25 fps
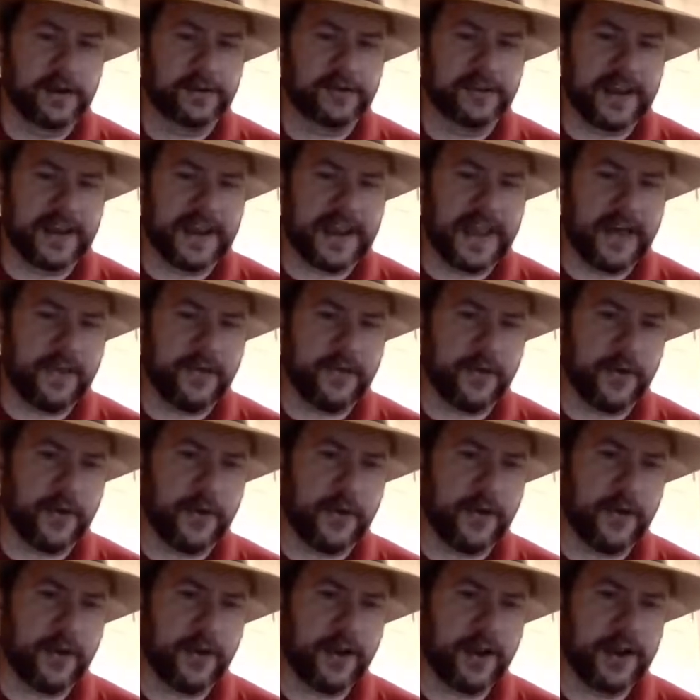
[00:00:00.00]

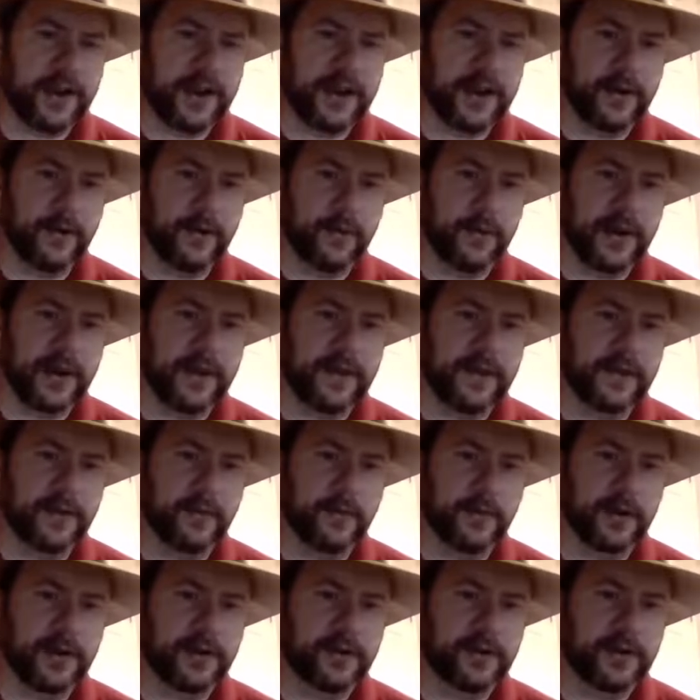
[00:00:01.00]
together in a way
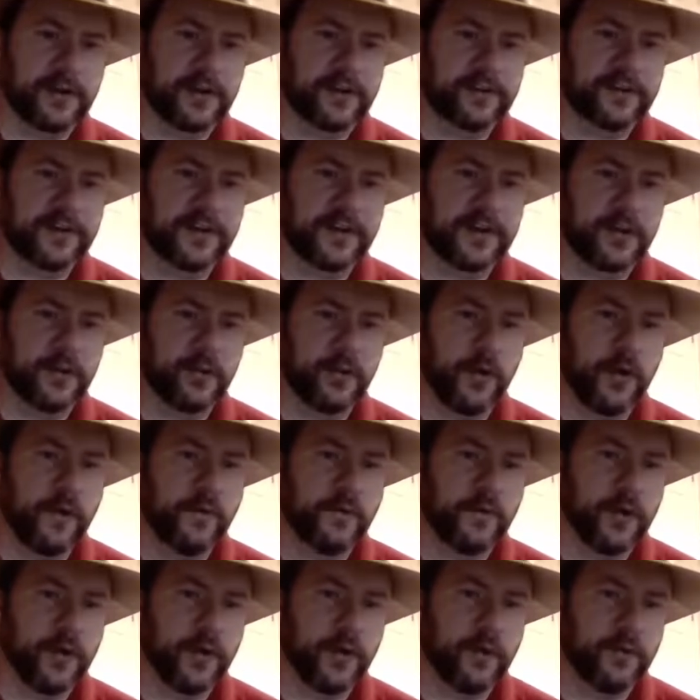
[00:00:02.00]
that would continue
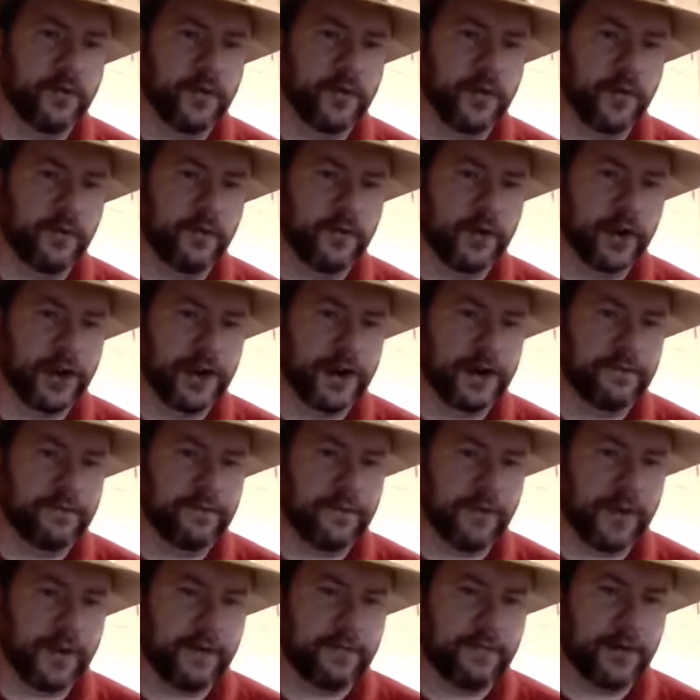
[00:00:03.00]
over and over and over again
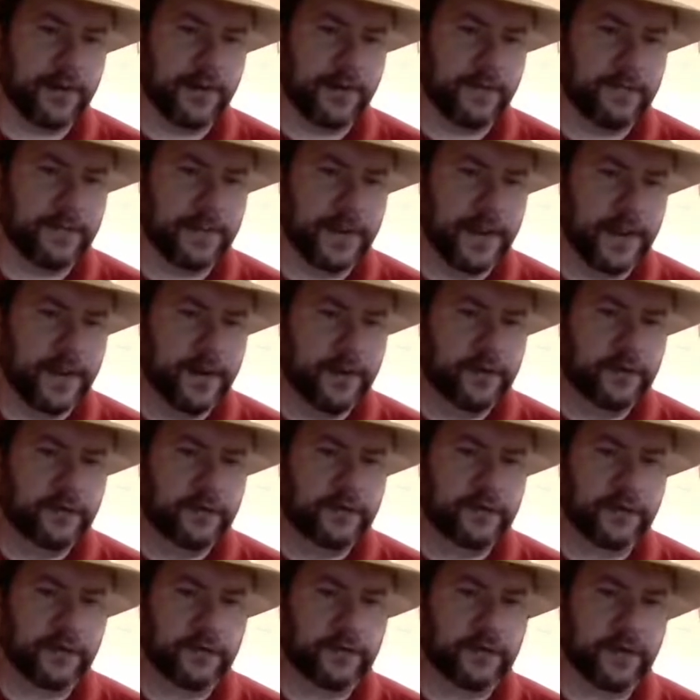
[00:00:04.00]
forever.
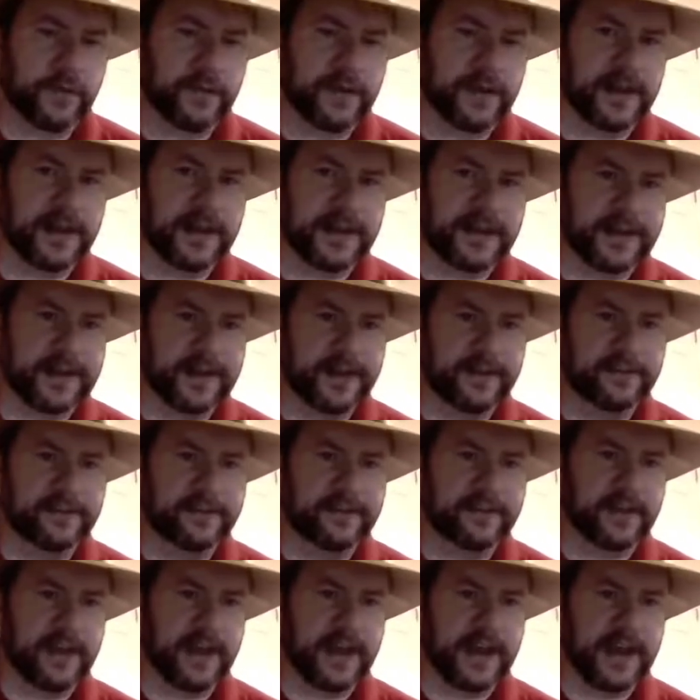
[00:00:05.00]
So something like
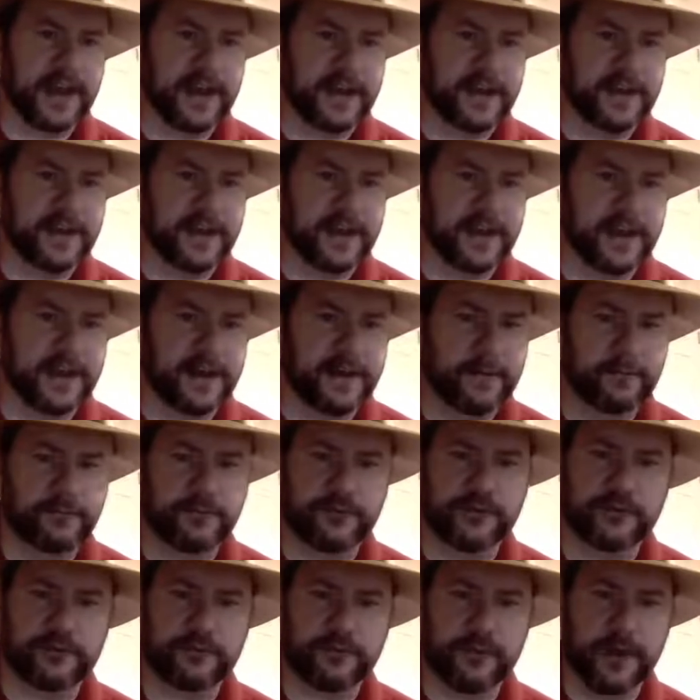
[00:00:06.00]
this, and
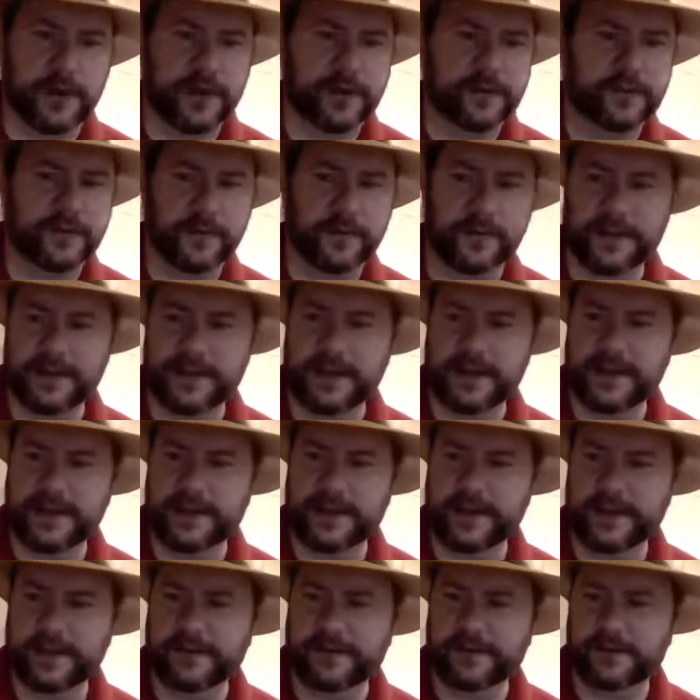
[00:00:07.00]
just running something
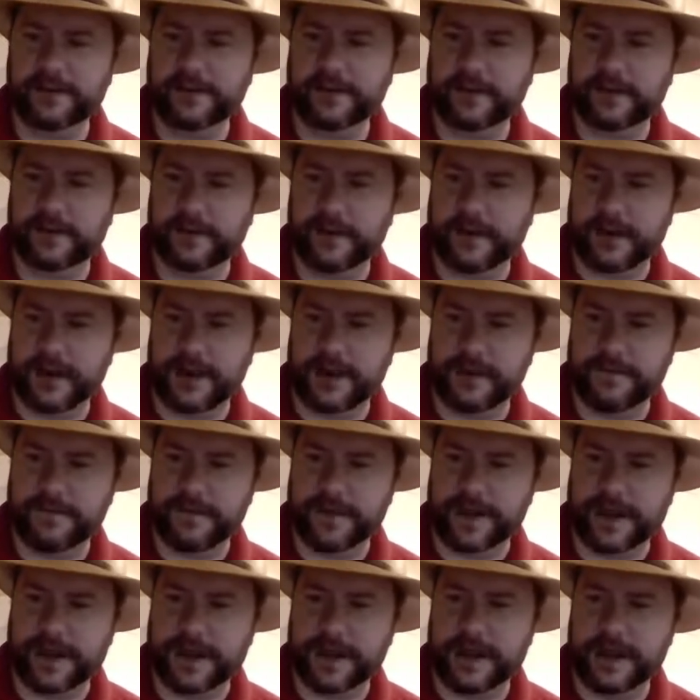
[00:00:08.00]
like this,
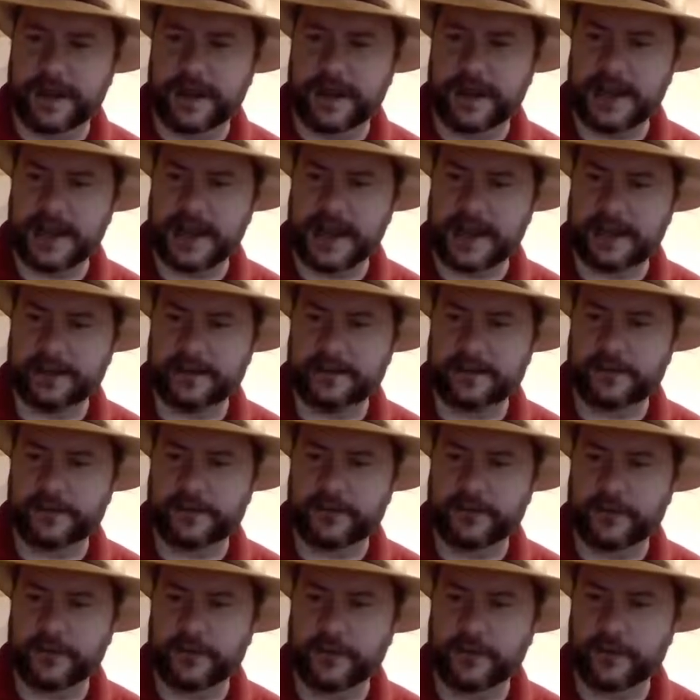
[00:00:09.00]
if I connect
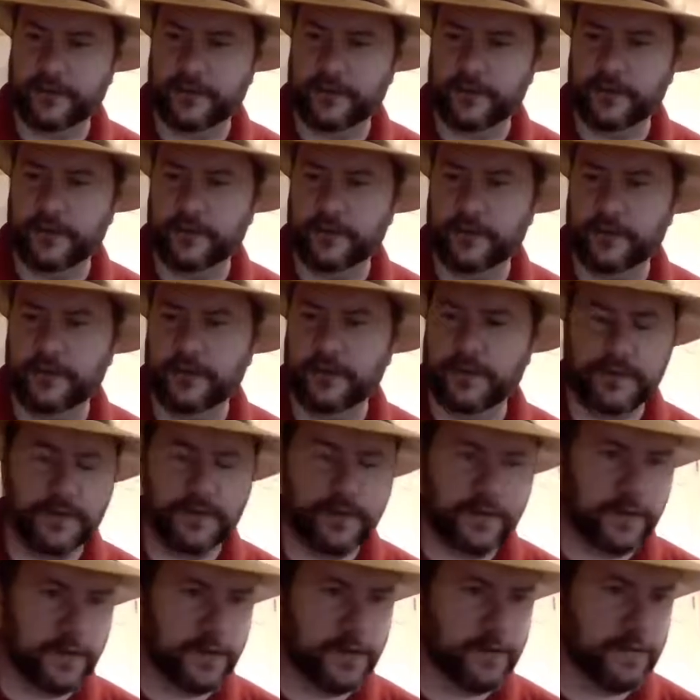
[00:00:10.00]
to
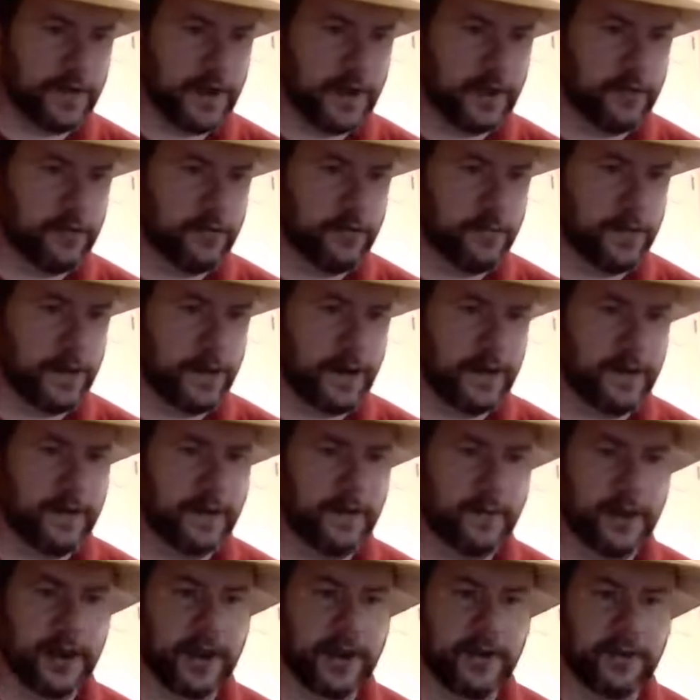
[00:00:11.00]
the vacuum bot,
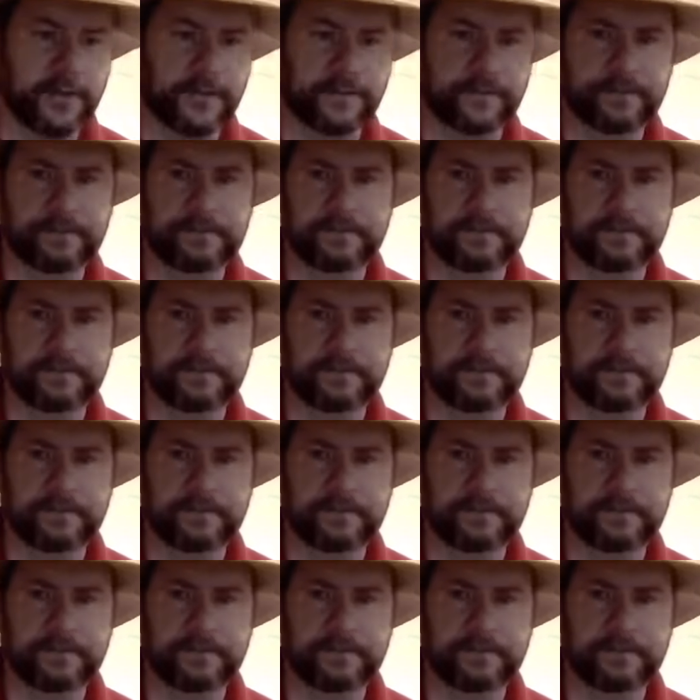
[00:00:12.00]
there we go.